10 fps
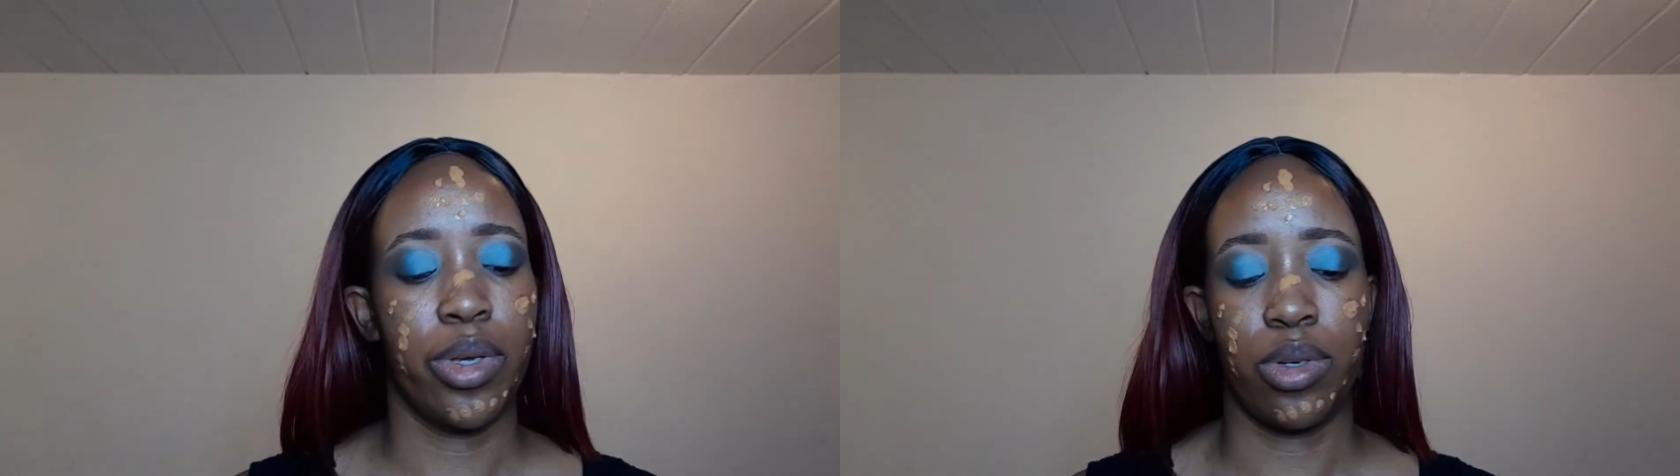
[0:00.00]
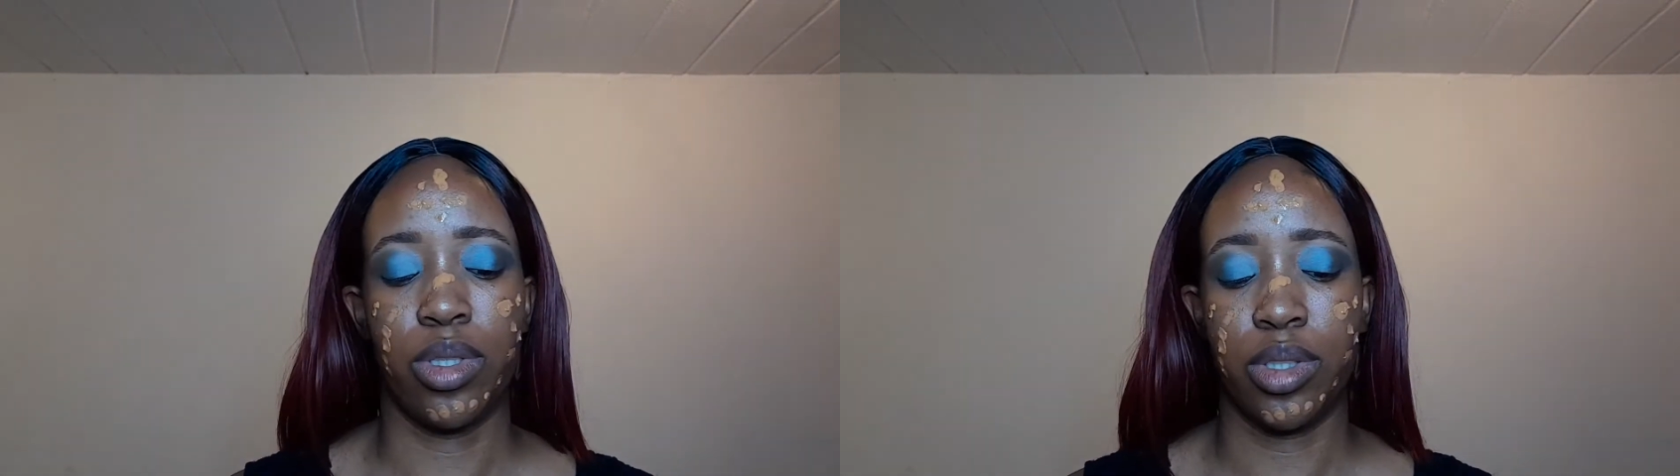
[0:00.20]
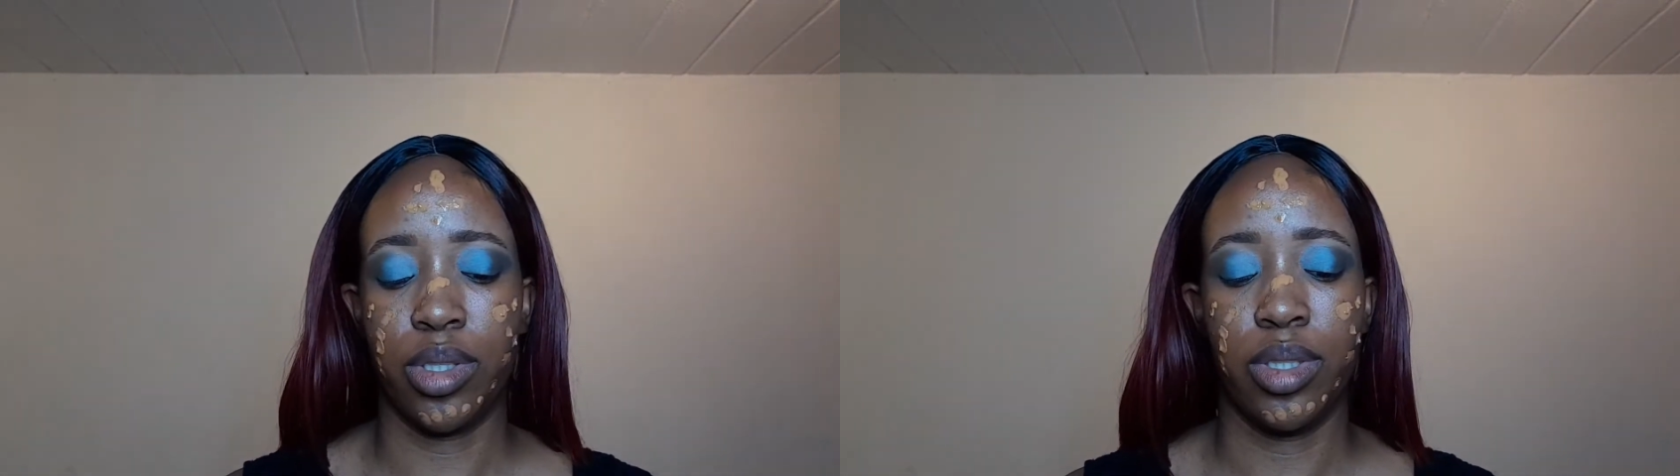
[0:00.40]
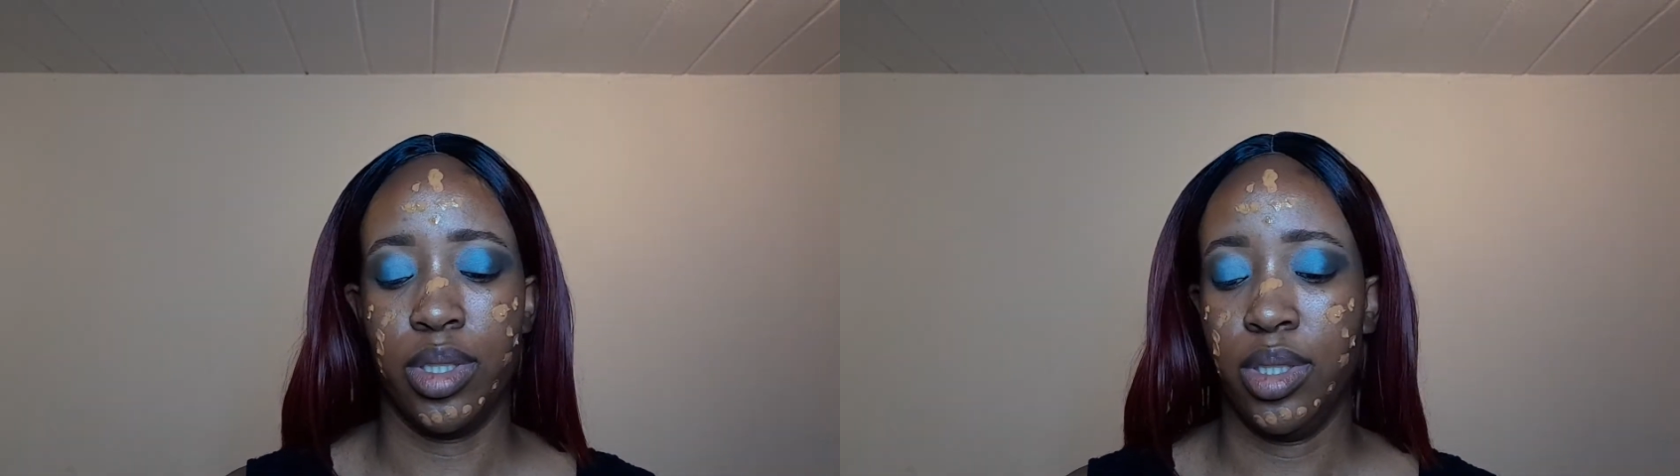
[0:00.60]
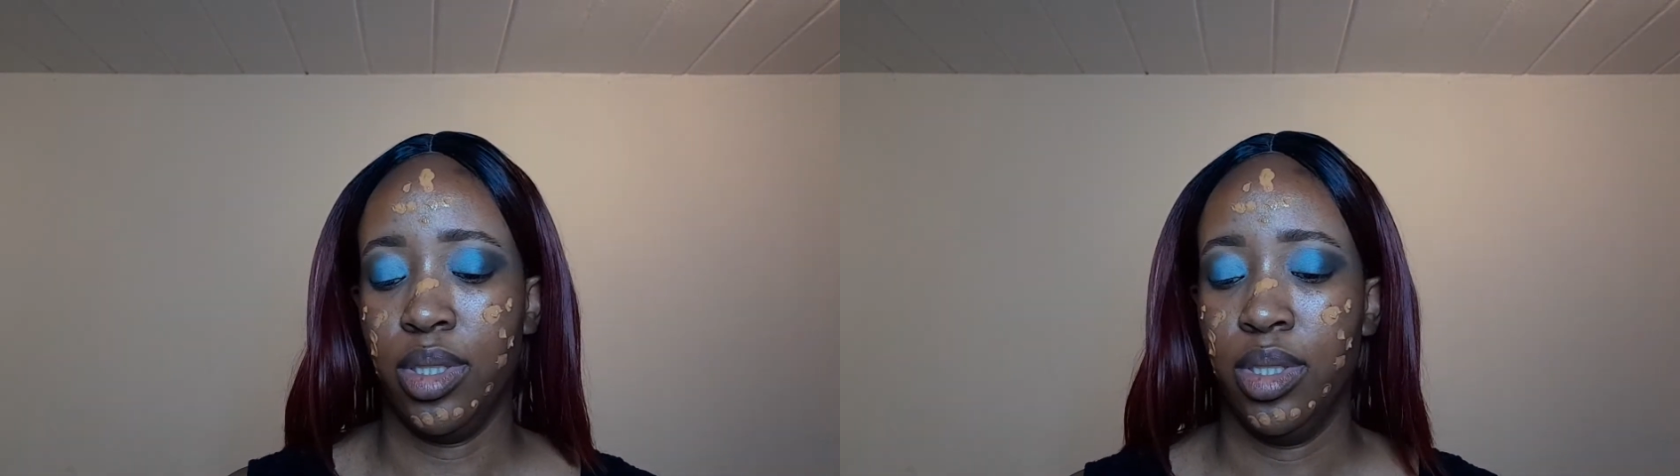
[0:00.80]

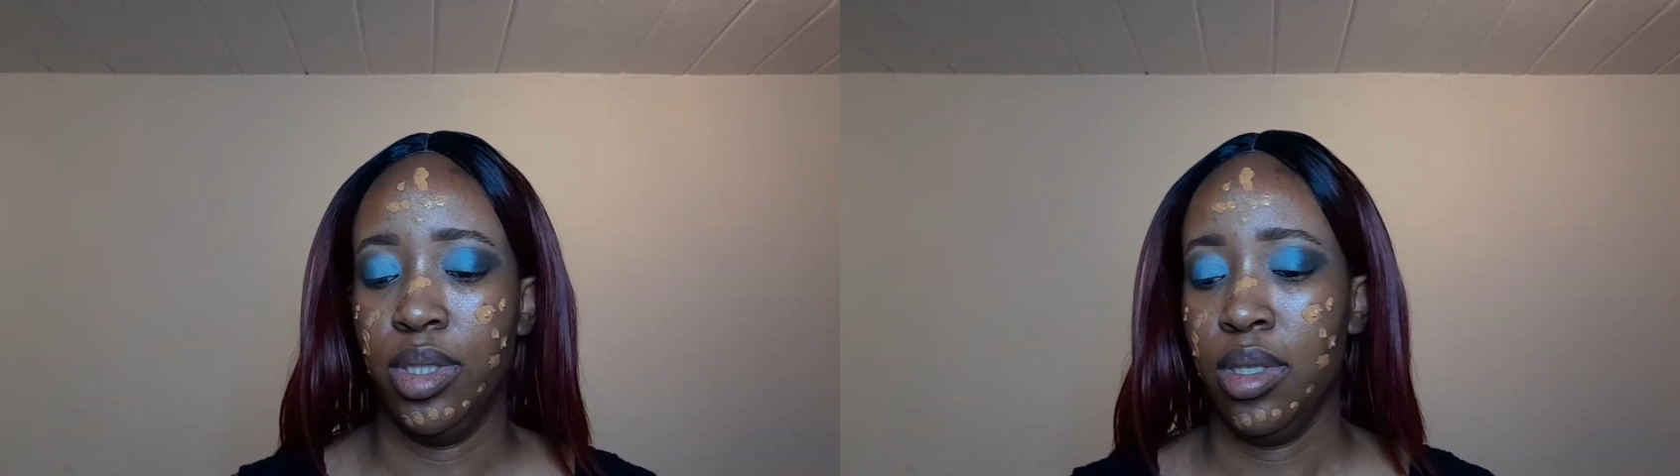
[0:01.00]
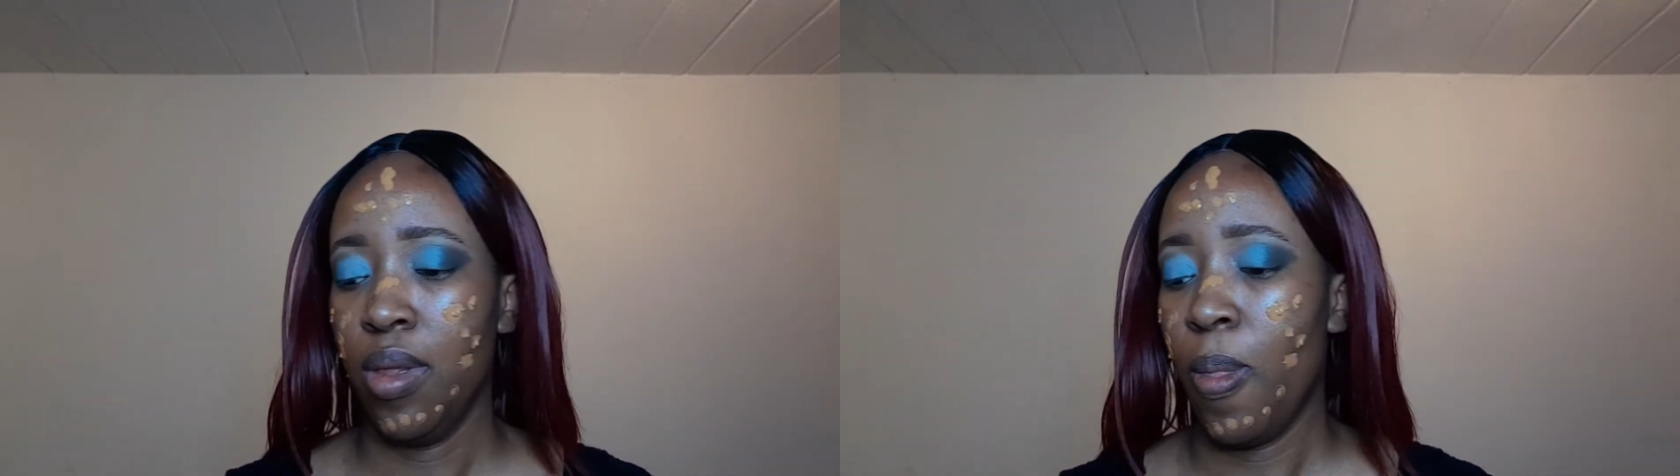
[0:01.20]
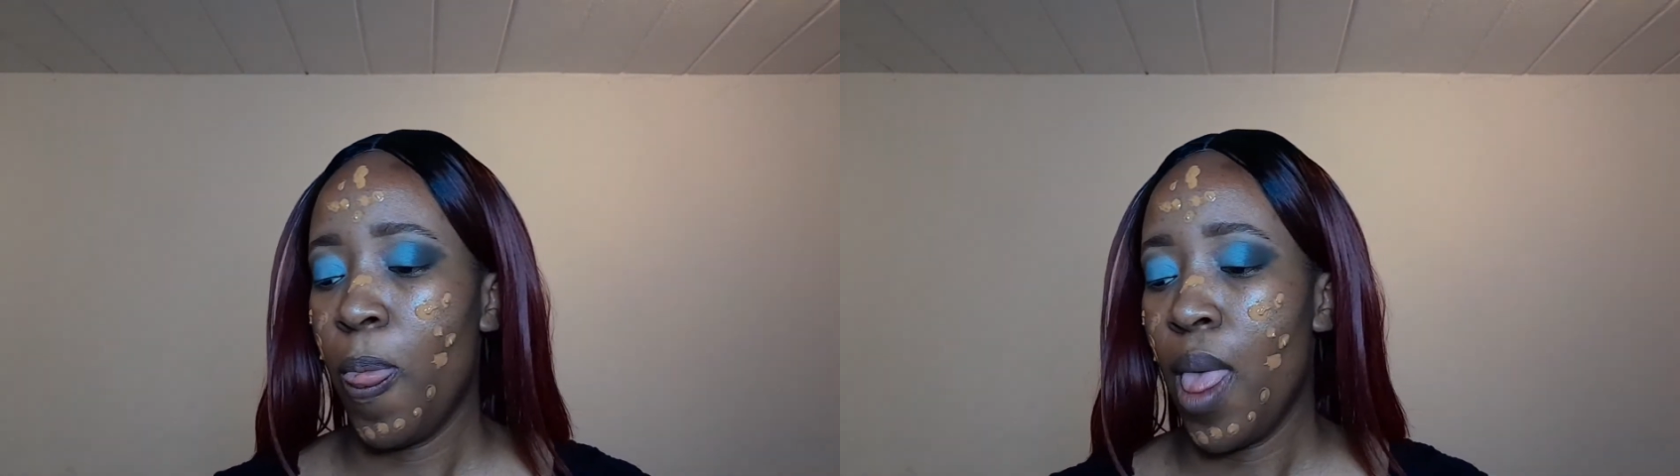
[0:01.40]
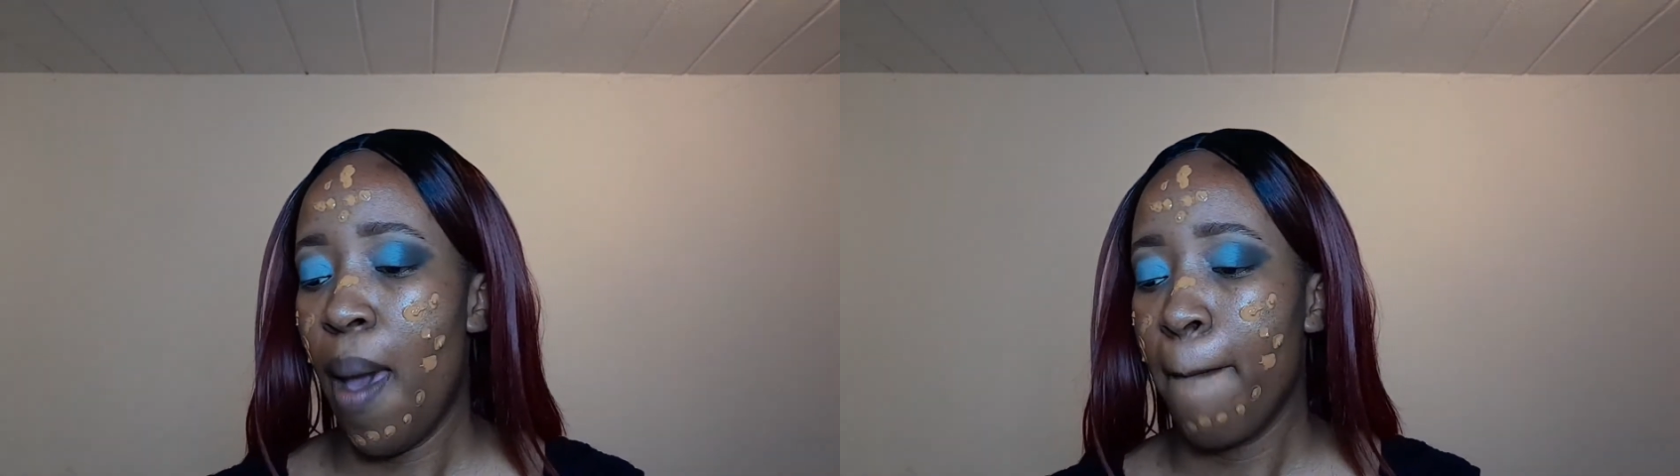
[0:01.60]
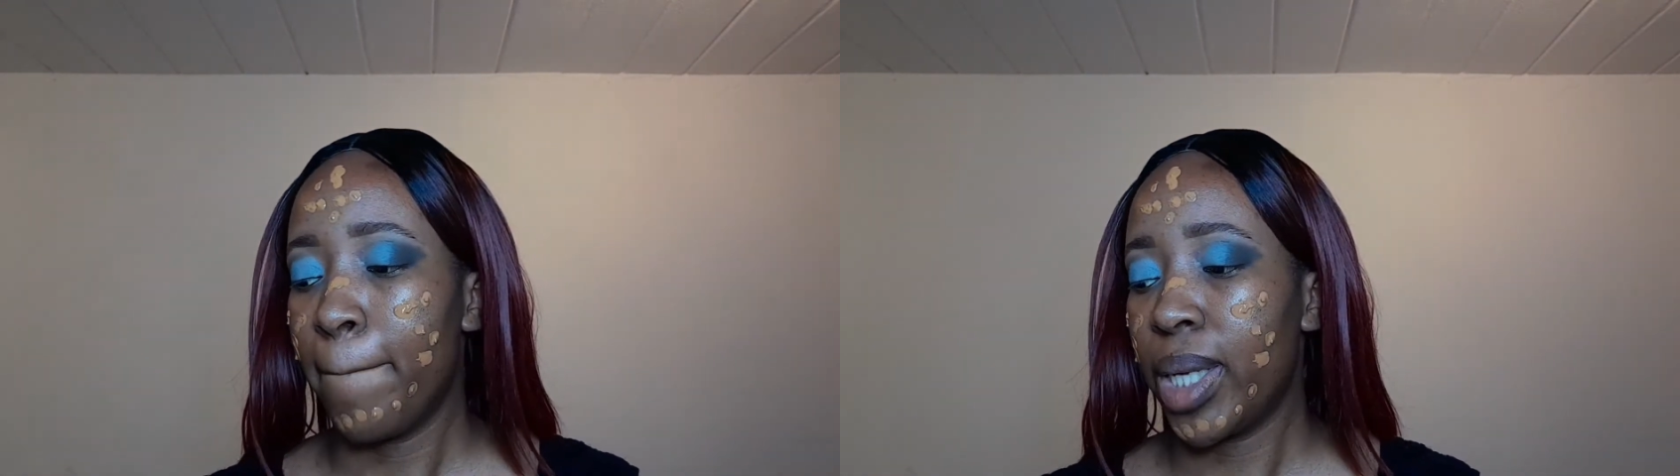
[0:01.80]
concerns?
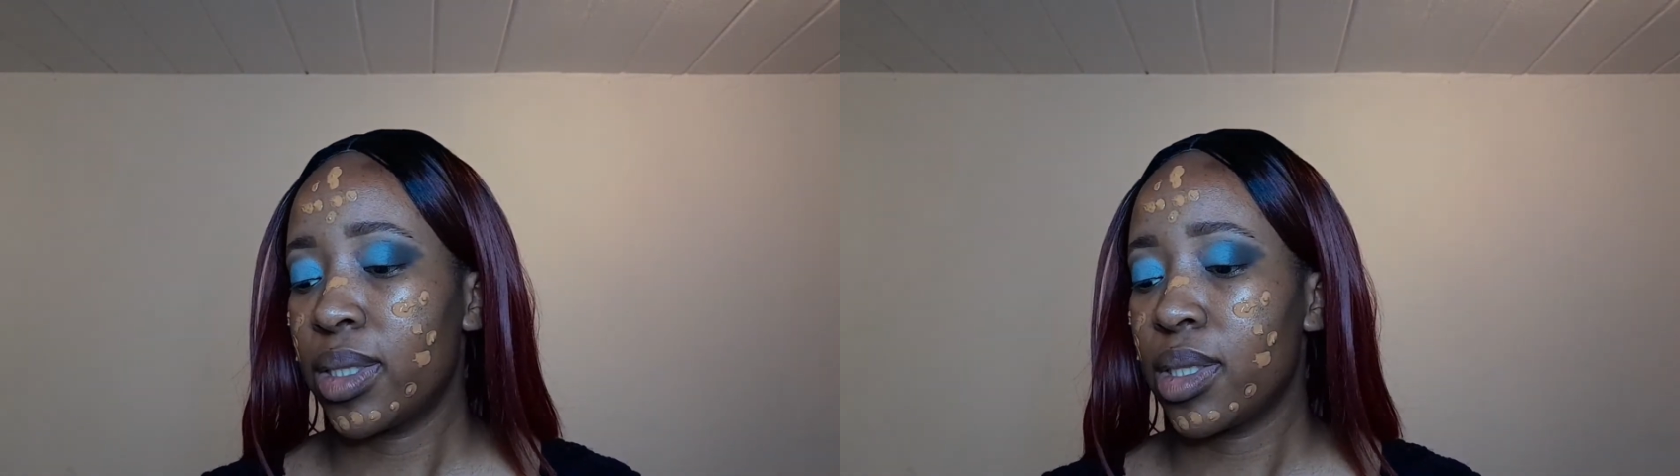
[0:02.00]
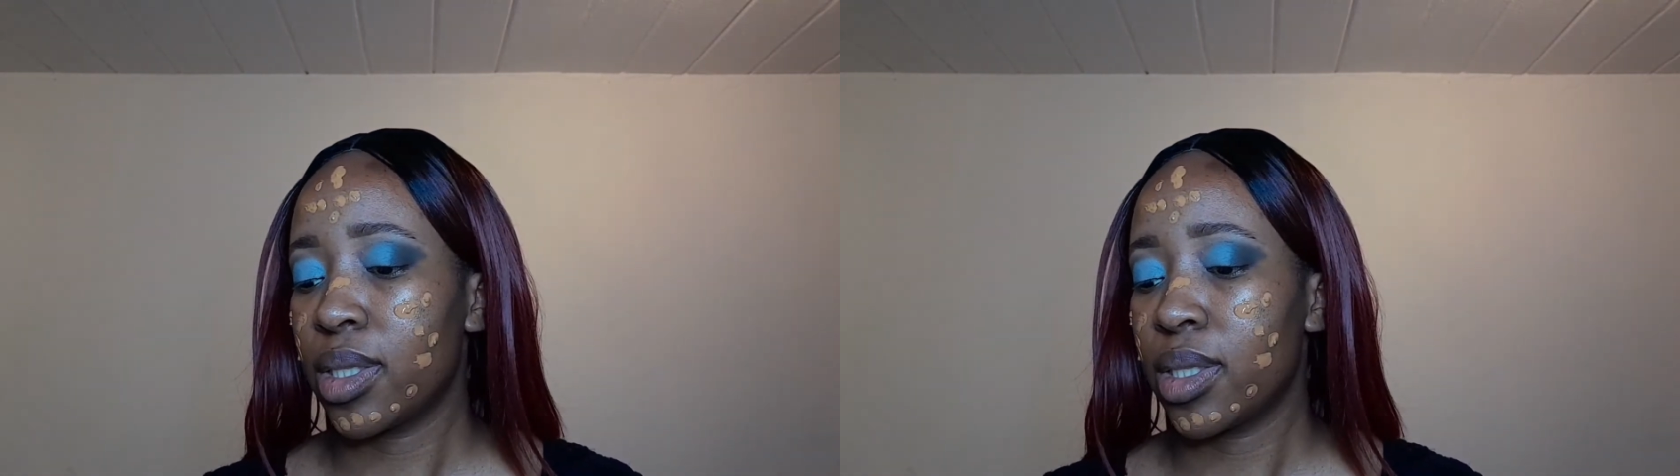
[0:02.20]
But